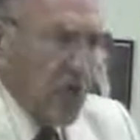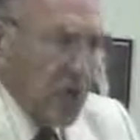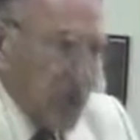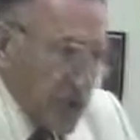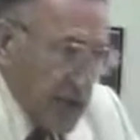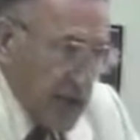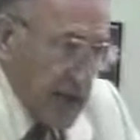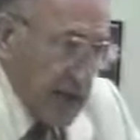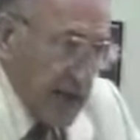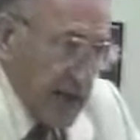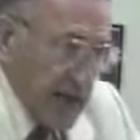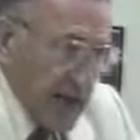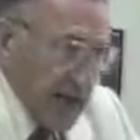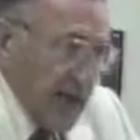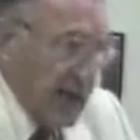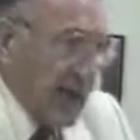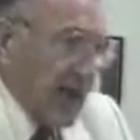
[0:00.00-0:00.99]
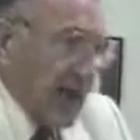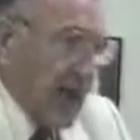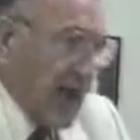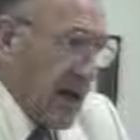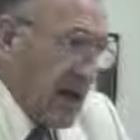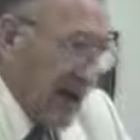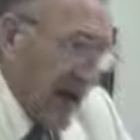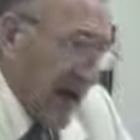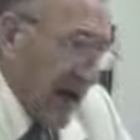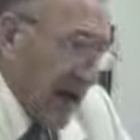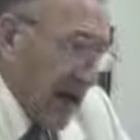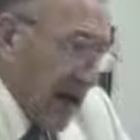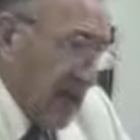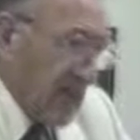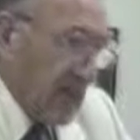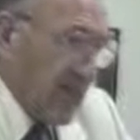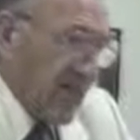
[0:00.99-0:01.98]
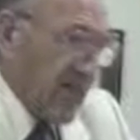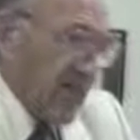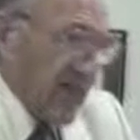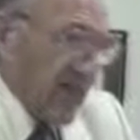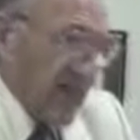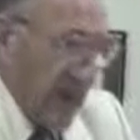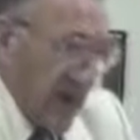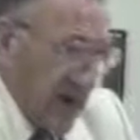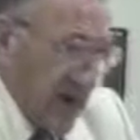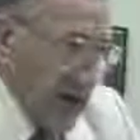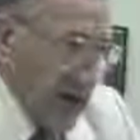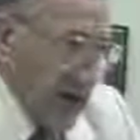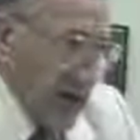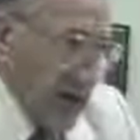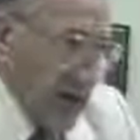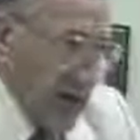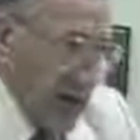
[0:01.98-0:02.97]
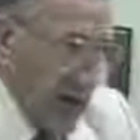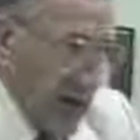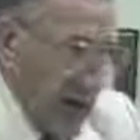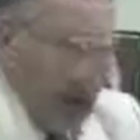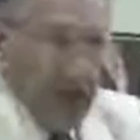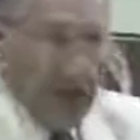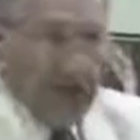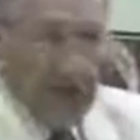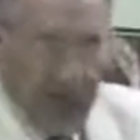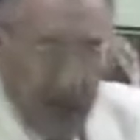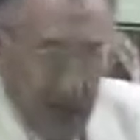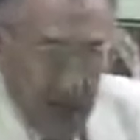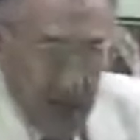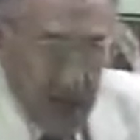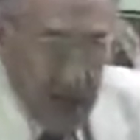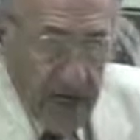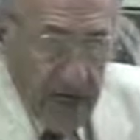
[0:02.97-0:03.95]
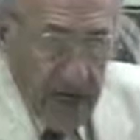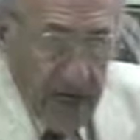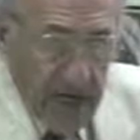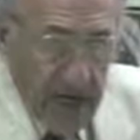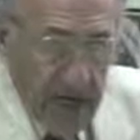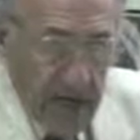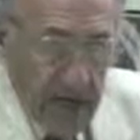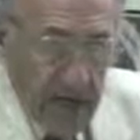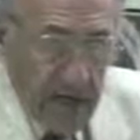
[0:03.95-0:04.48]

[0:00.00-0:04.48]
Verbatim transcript: do not allow for their integrity